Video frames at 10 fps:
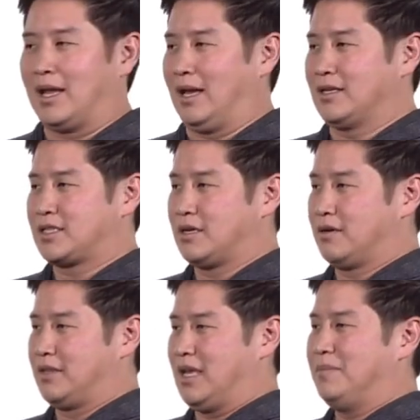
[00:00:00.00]
And
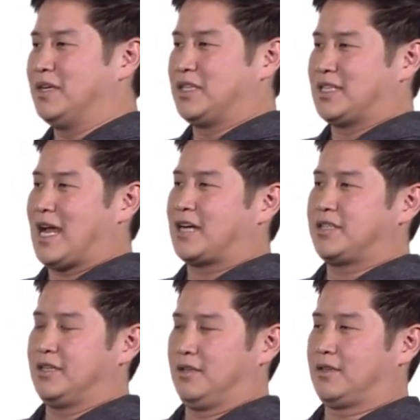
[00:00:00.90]
so the images
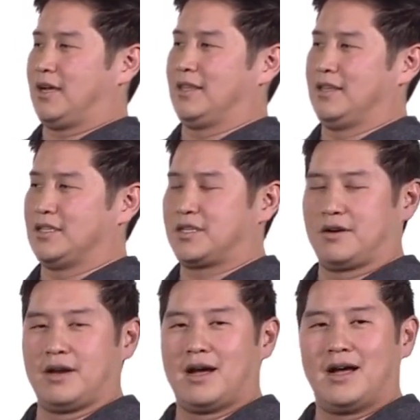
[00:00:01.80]
actually look like this.
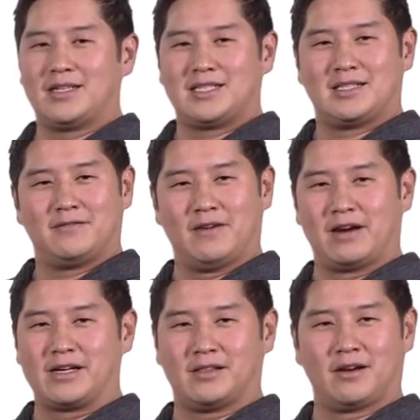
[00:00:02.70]
They're not
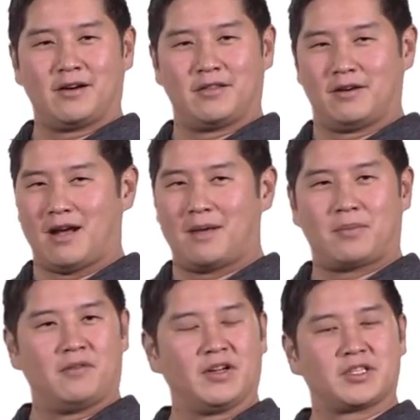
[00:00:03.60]
very clear, they're
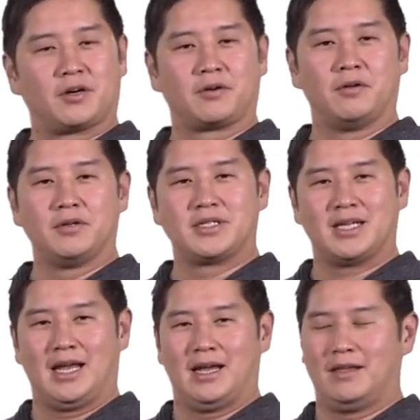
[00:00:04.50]
not perfect circles,
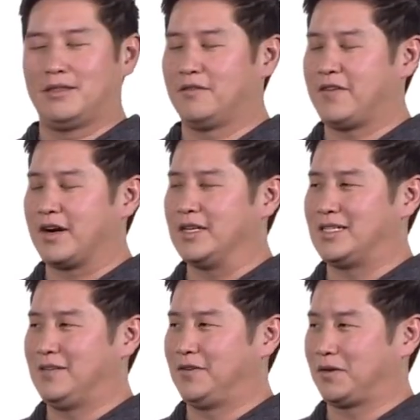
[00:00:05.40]
and they're very
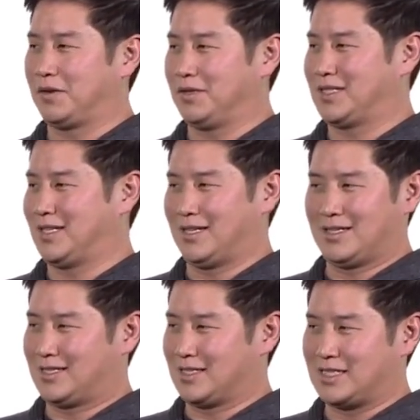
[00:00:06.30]
difficult
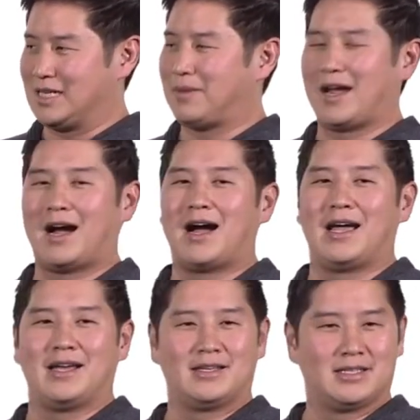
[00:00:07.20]
to, to see by
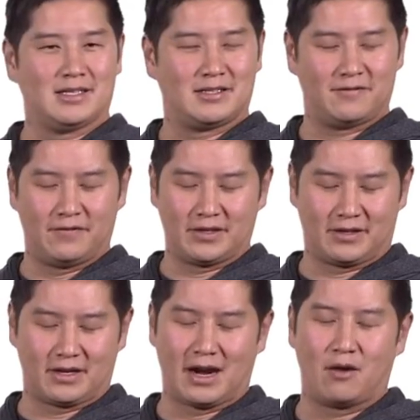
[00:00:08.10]
eye, to
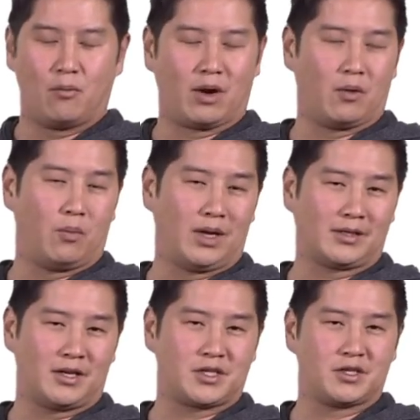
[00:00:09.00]
figure out where
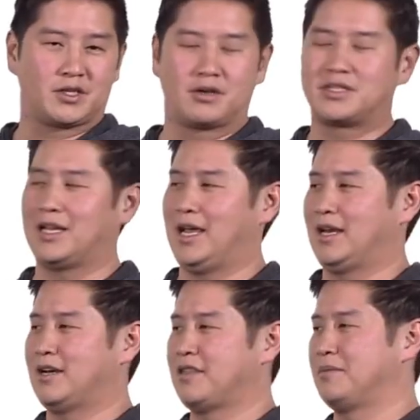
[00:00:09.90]
one cluster starts
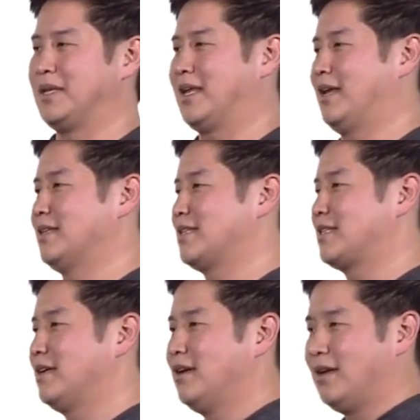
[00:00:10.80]
and another
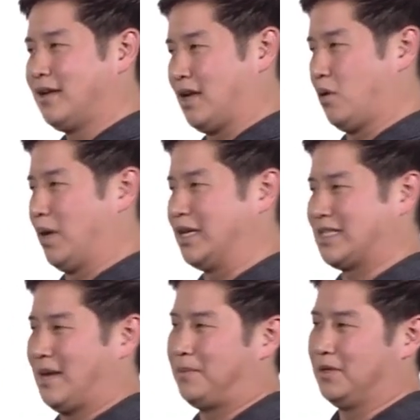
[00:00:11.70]
begins. You know, one
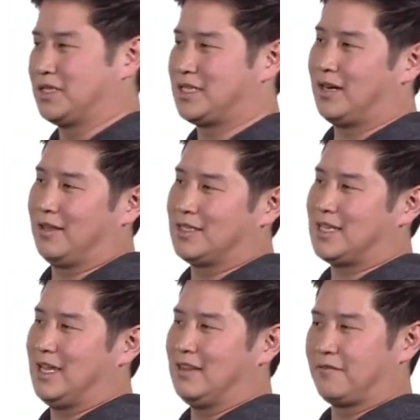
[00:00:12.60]
example is here.
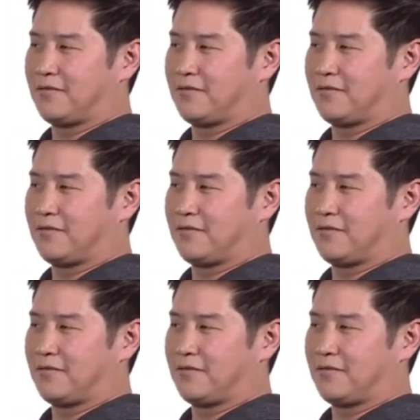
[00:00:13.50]
Let's say in